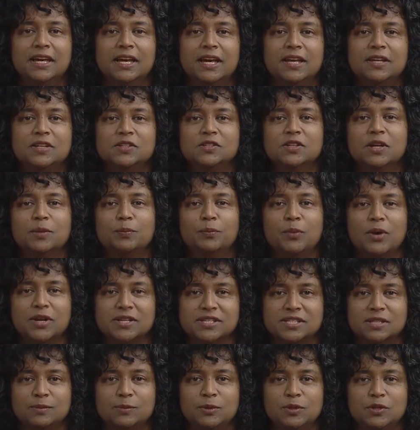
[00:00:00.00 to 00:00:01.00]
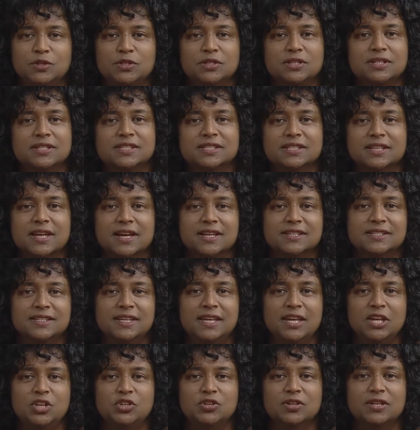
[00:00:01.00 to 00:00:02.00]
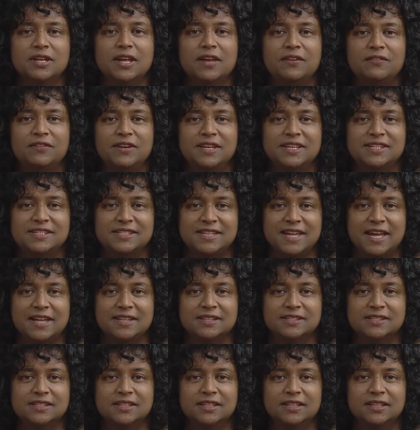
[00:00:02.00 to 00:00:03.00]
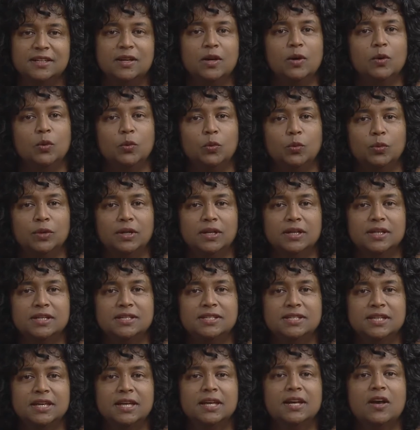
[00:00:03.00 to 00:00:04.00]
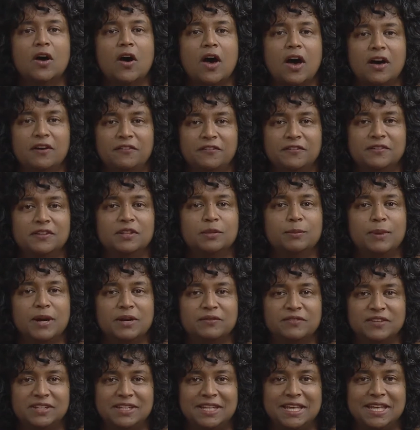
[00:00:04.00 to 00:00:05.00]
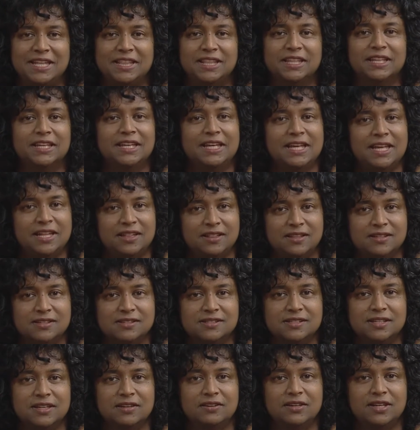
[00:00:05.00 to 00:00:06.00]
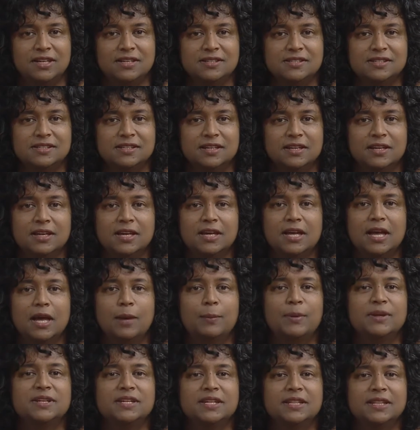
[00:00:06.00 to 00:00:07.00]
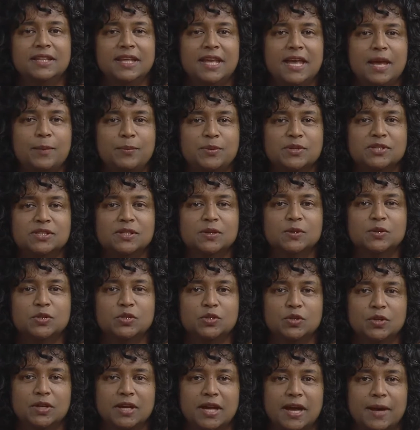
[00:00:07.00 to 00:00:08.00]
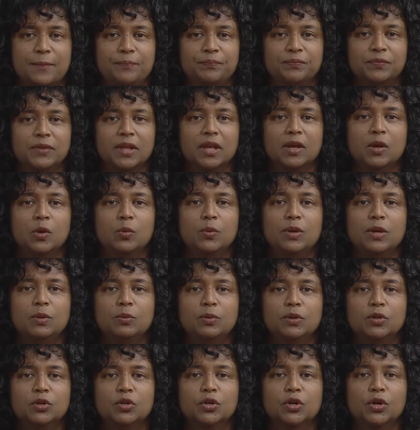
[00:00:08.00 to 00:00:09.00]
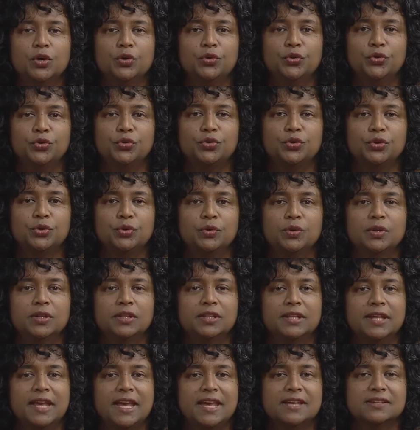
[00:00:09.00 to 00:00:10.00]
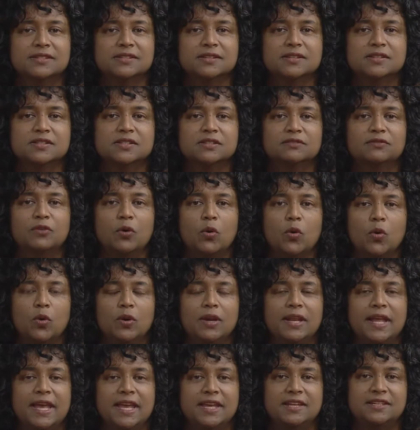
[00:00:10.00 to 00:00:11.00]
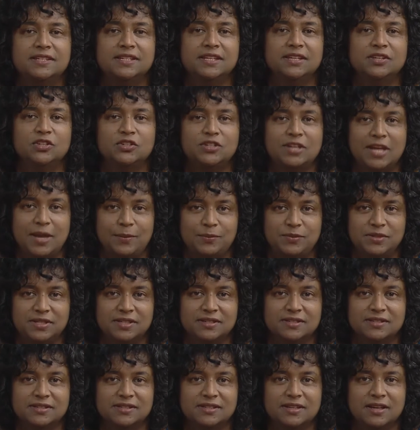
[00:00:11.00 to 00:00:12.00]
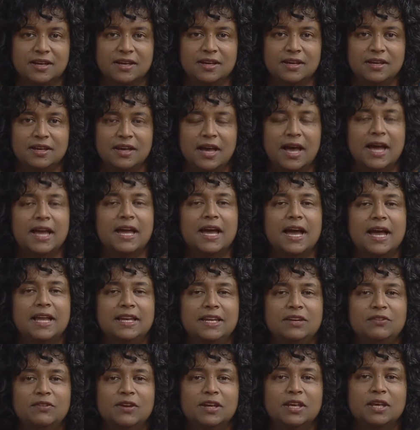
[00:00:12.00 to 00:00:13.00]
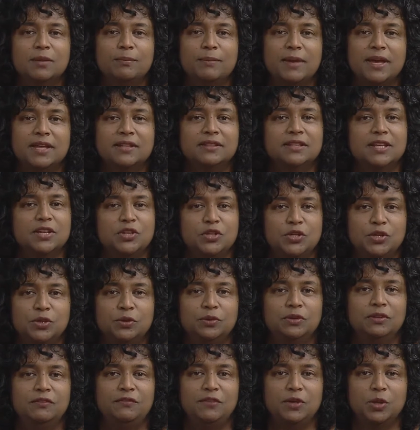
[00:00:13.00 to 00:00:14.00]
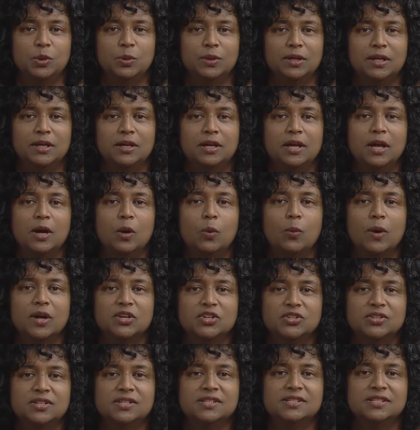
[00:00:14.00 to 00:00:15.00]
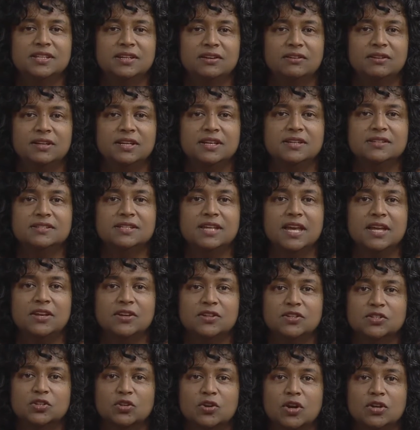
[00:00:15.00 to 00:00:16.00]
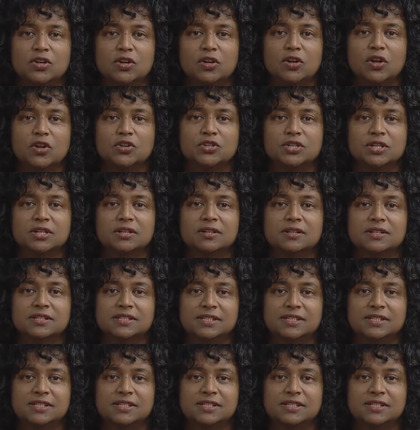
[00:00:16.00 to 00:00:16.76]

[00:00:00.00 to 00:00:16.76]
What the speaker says: It is not possible to discuss each and every stanza, word of the Bhagavad Gita in this series, but in the episodes to come, we will go through the essence of all 18 chapters. I highly recommend that you, the viewer, watch the series in its chronological